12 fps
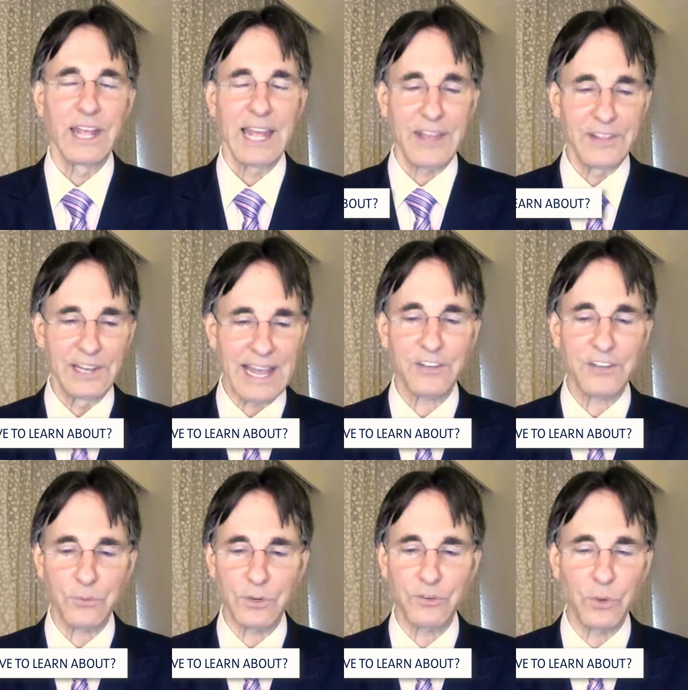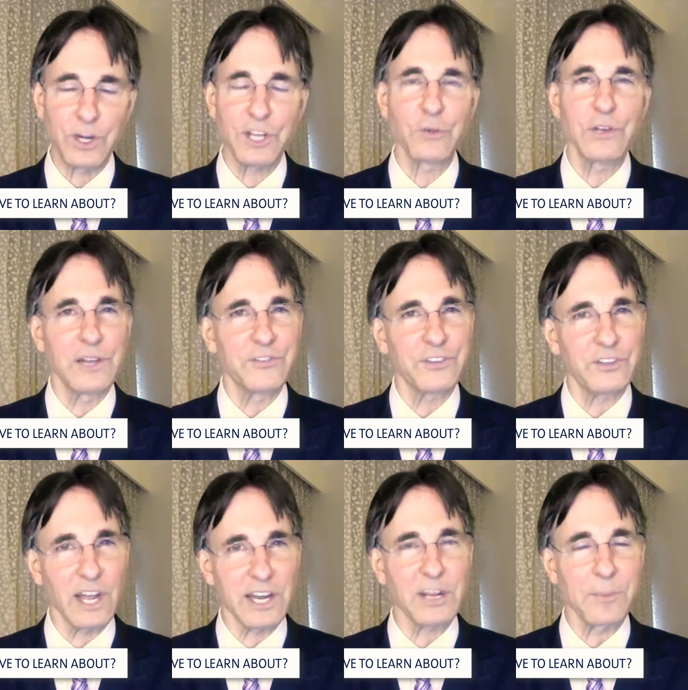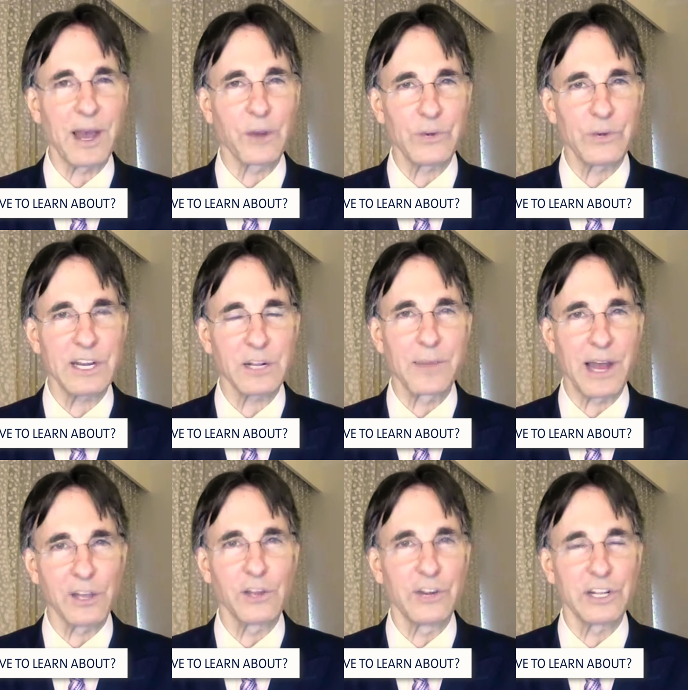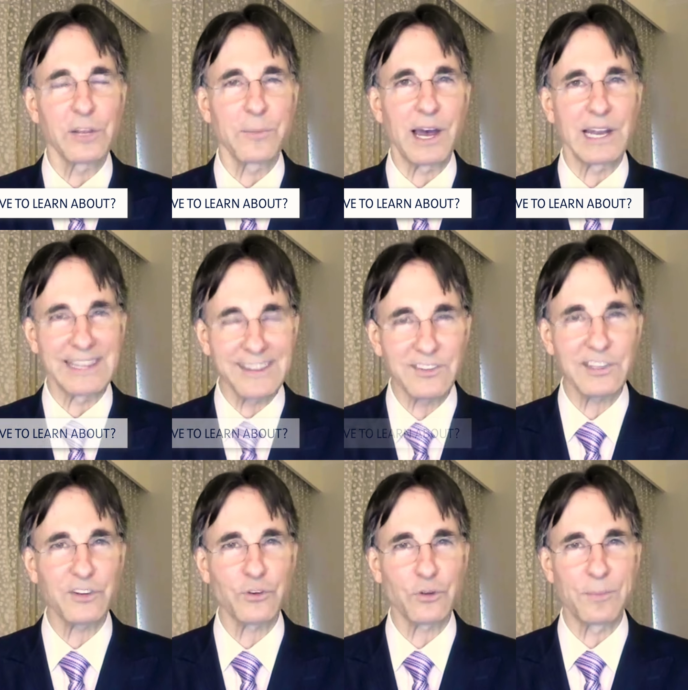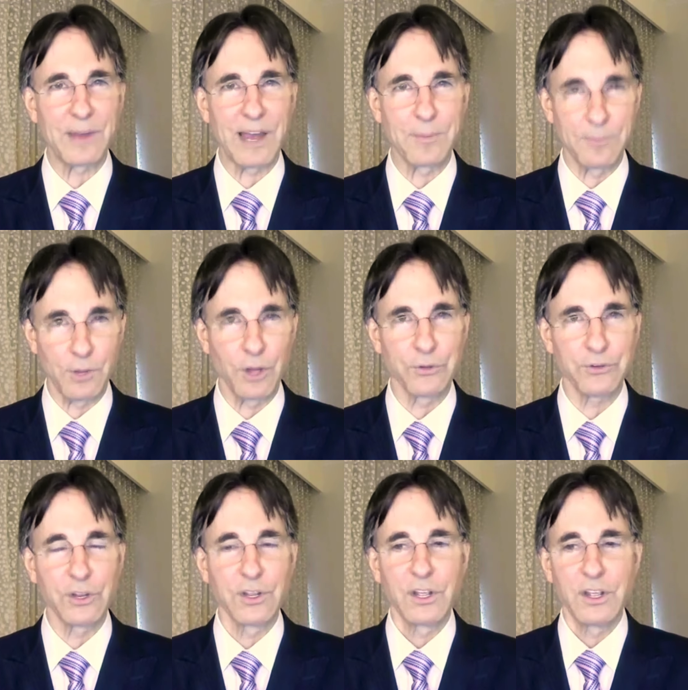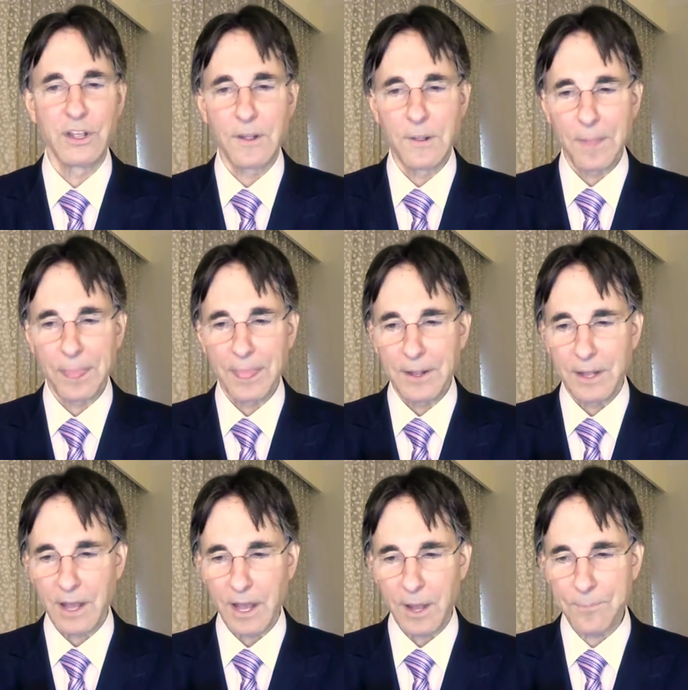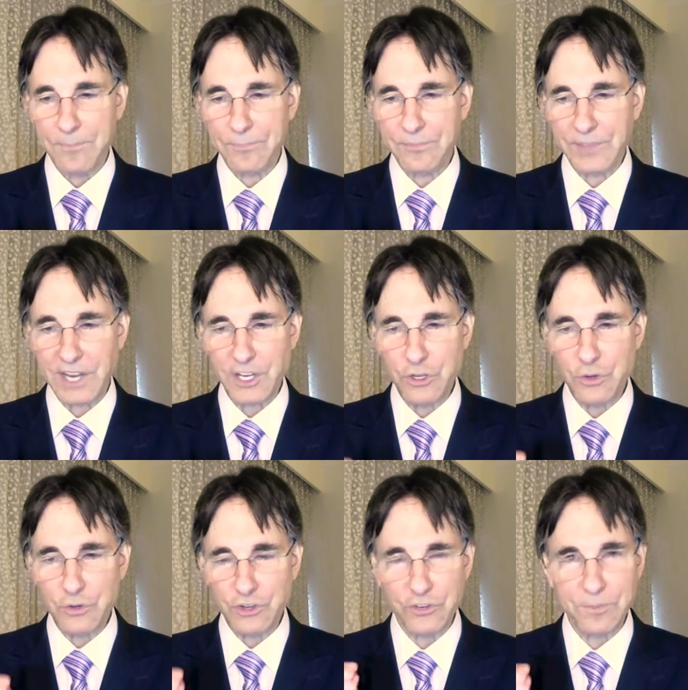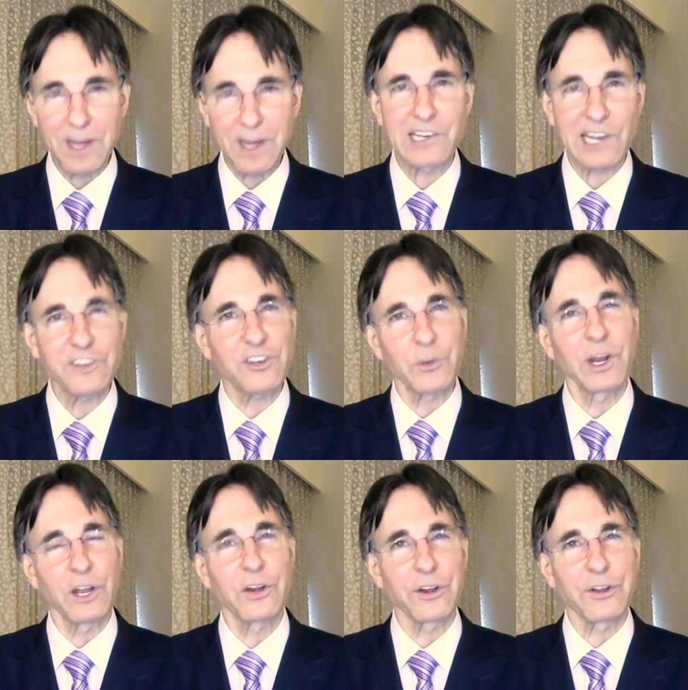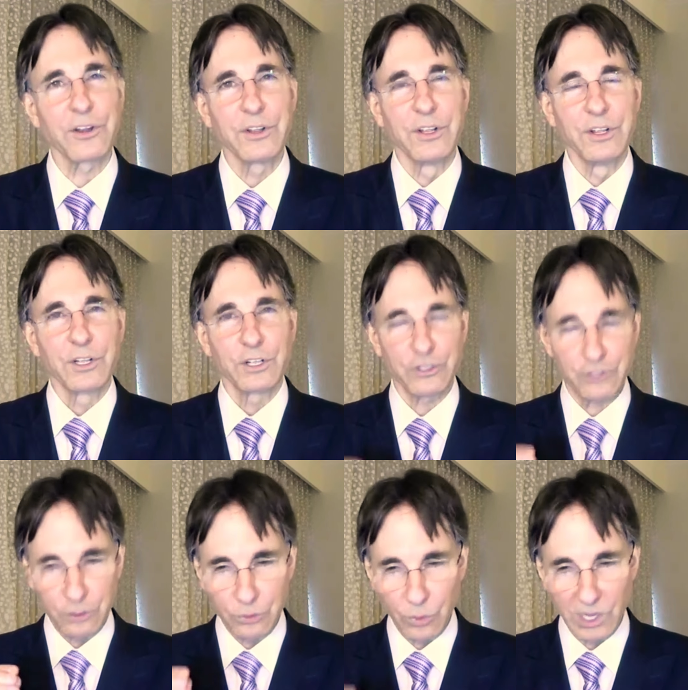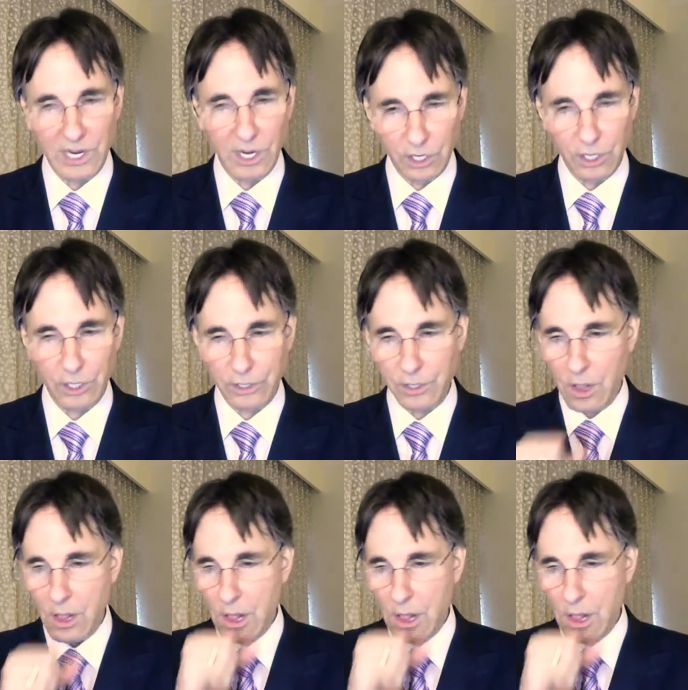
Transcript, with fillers: And the last one is what do you love studying about, reading about, learning about, listening to about most um, that you just spontaneously want to learn? Because you want to learn